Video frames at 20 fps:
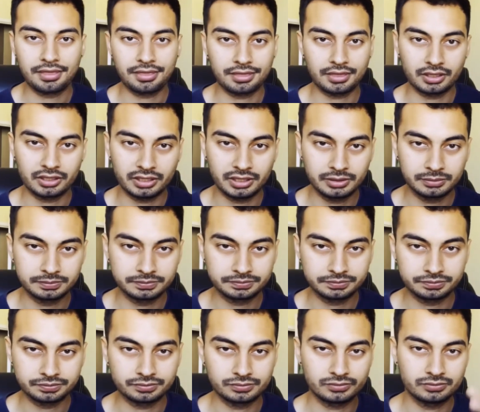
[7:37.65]
Third,
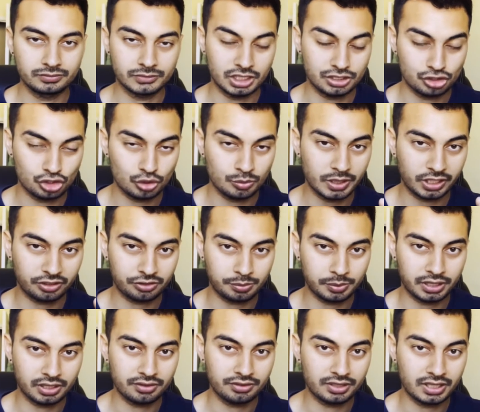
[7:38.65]
the job
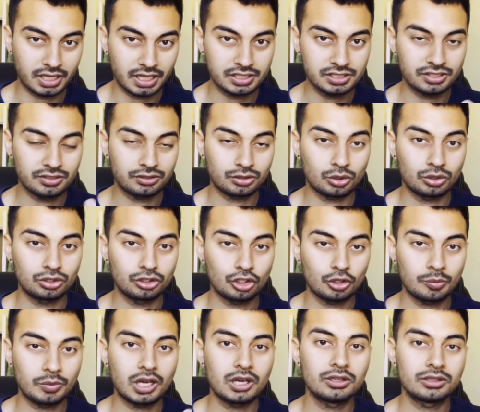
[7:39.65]
experience that I just told you
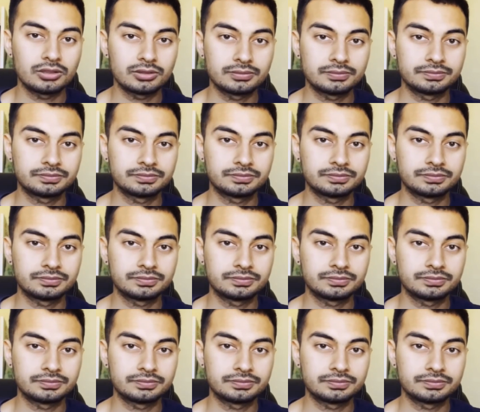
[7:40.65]
about.